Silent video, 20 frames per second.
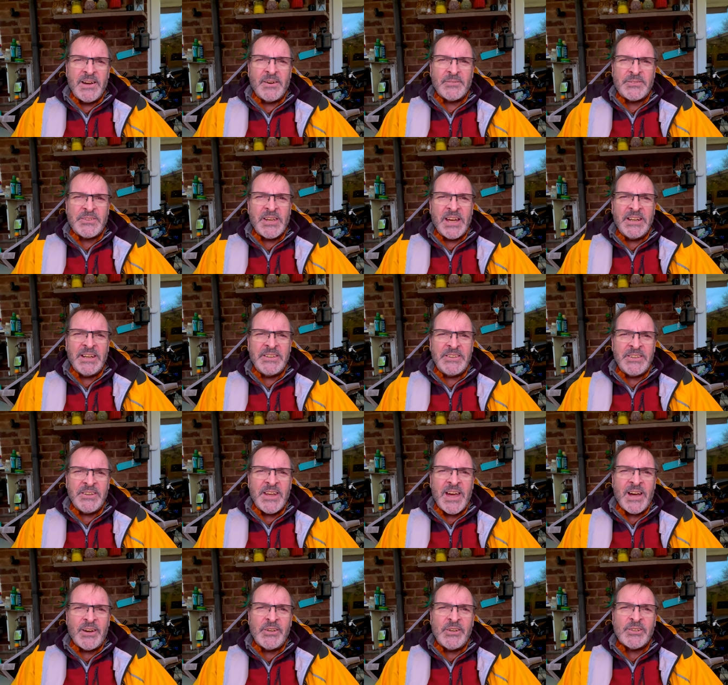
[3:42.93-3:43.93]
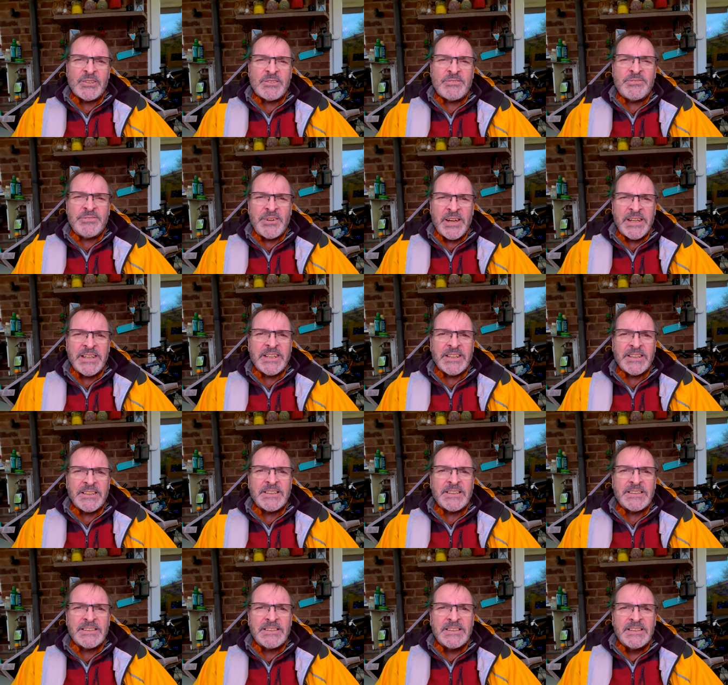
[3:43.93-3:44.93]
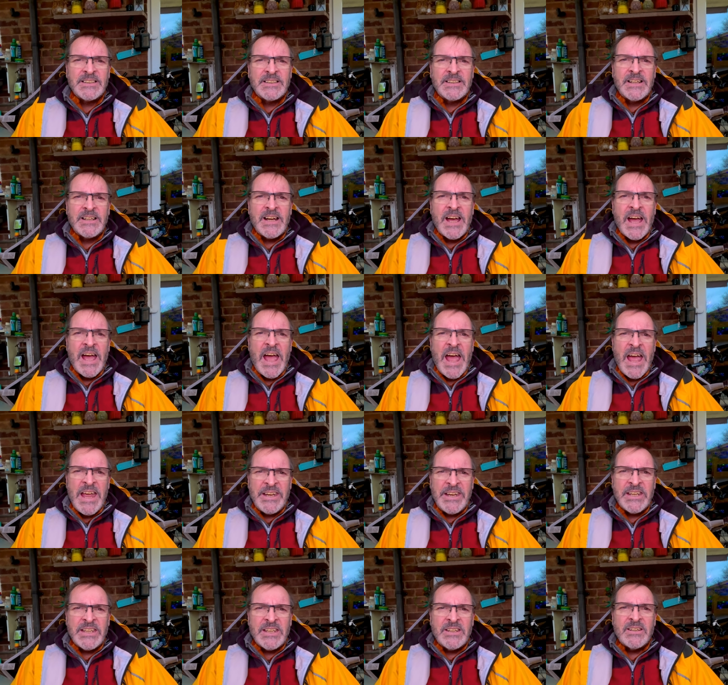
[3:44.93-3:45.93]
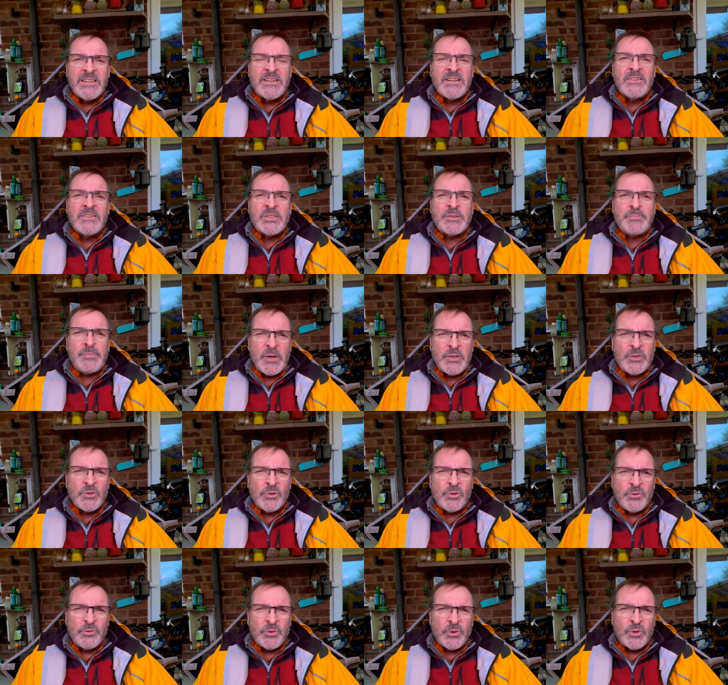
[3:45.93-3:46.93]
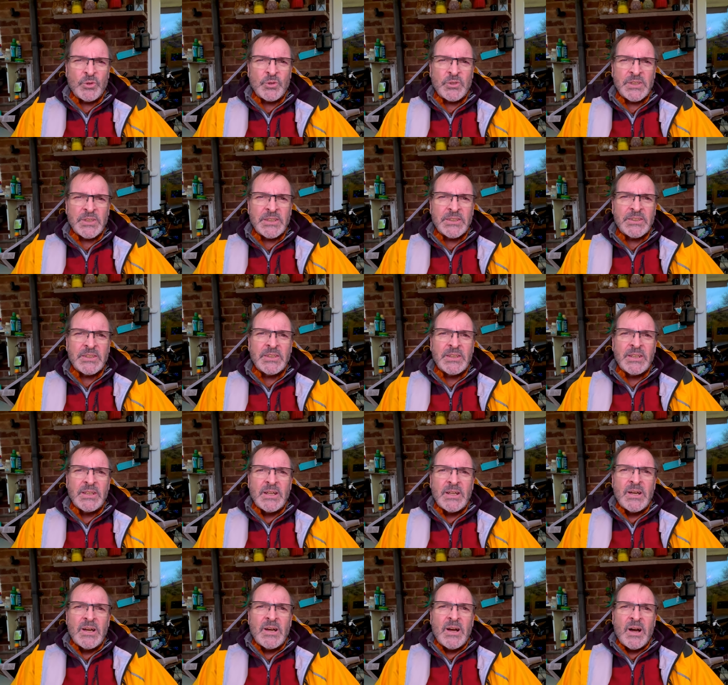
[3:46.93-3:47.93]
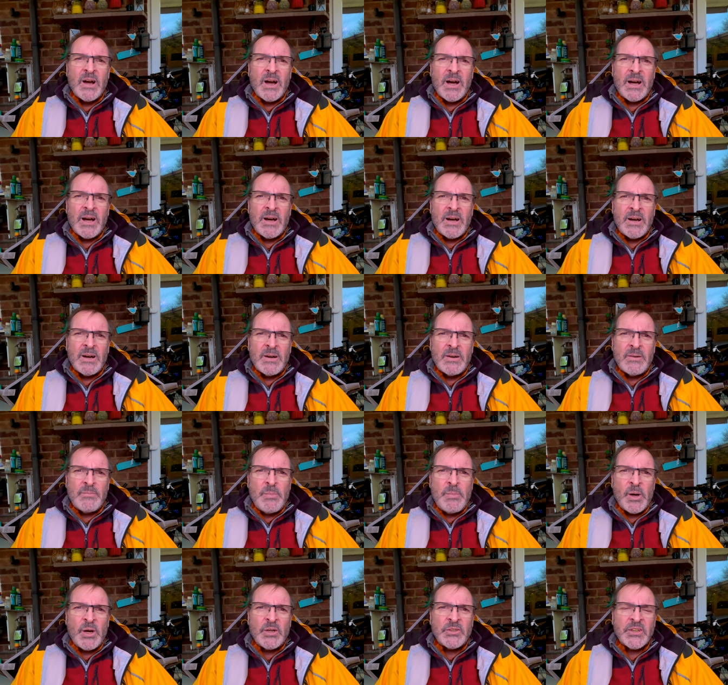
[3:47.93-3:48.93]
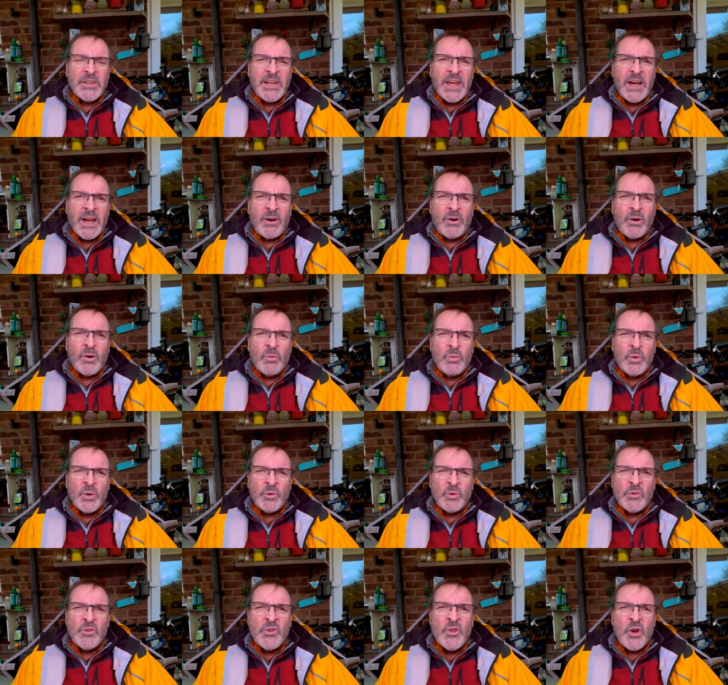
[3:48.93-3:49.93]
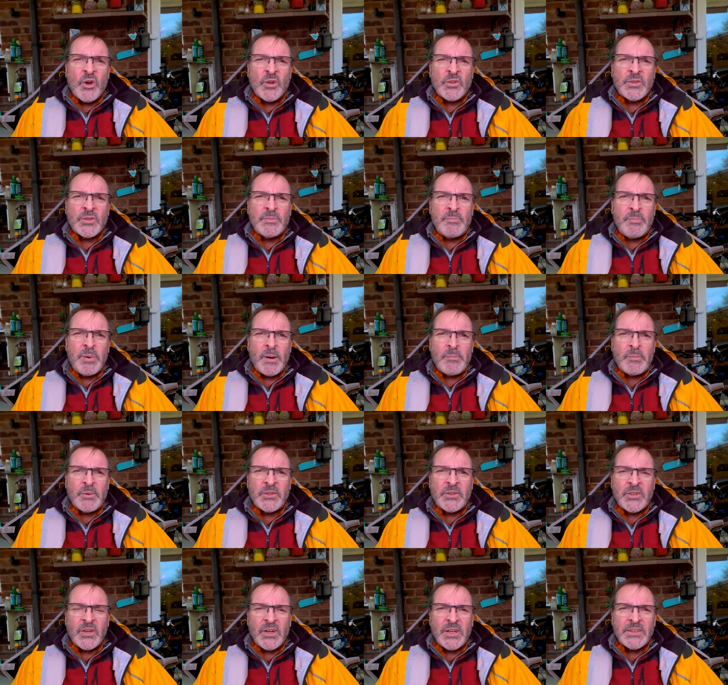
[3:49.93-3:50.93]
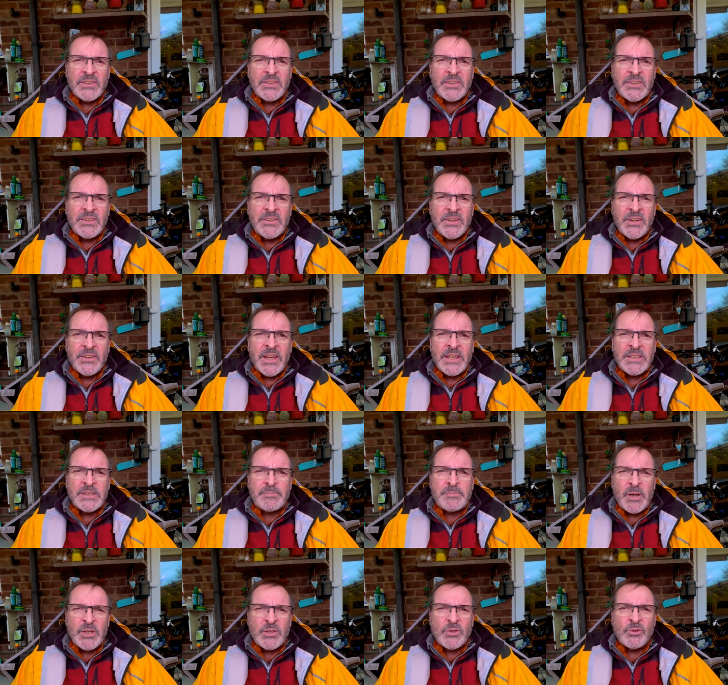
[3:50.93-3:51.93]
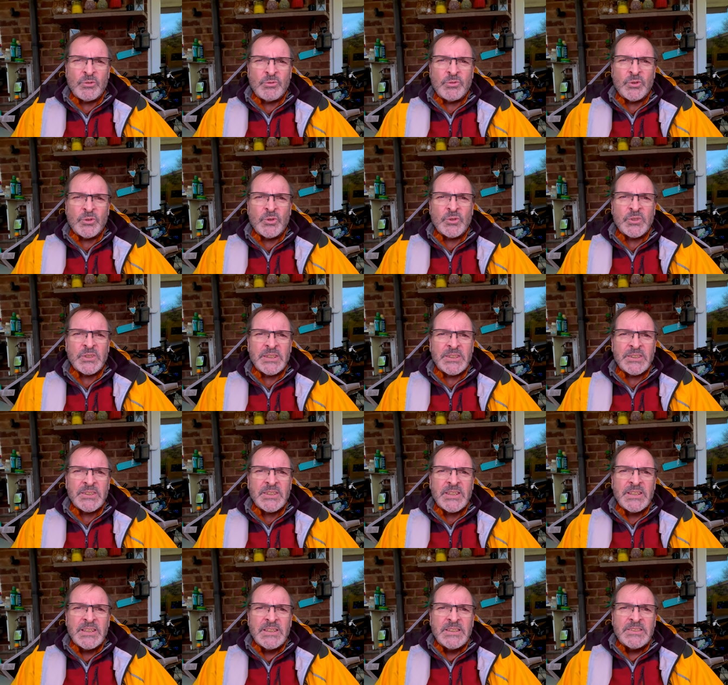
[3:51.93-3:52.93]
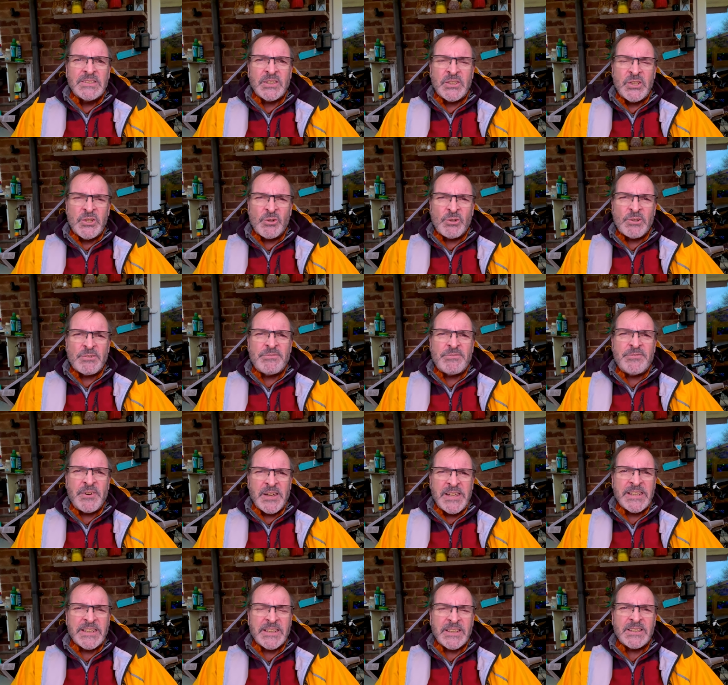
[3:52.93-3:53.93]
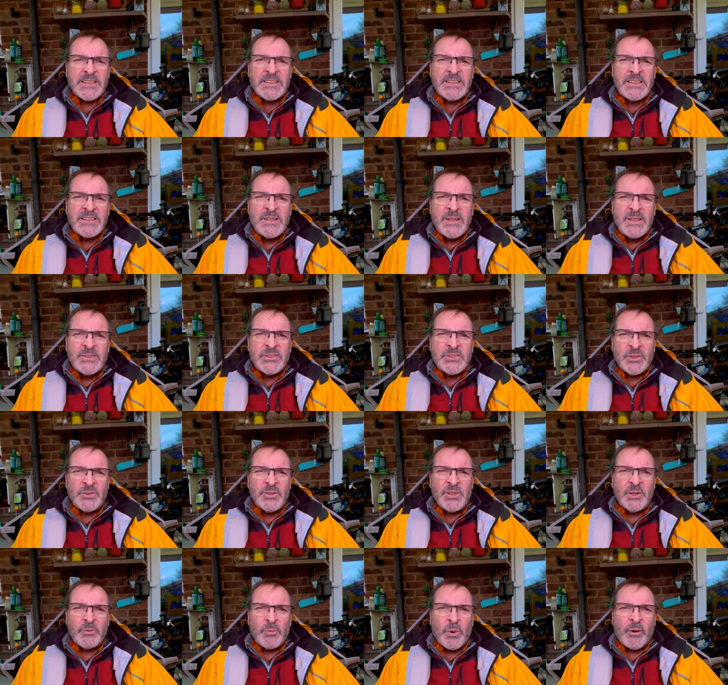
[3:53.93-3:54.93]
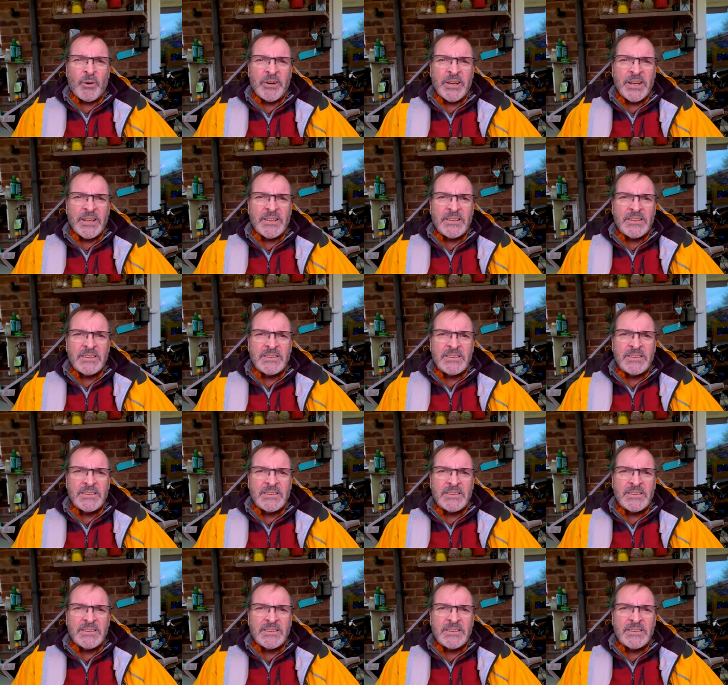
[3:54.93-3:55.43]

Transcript: I'm telling you now, you're a faker. Any special forces uh, personnel will not publicise that they're special forces. So you're a faker, Zulu warrior.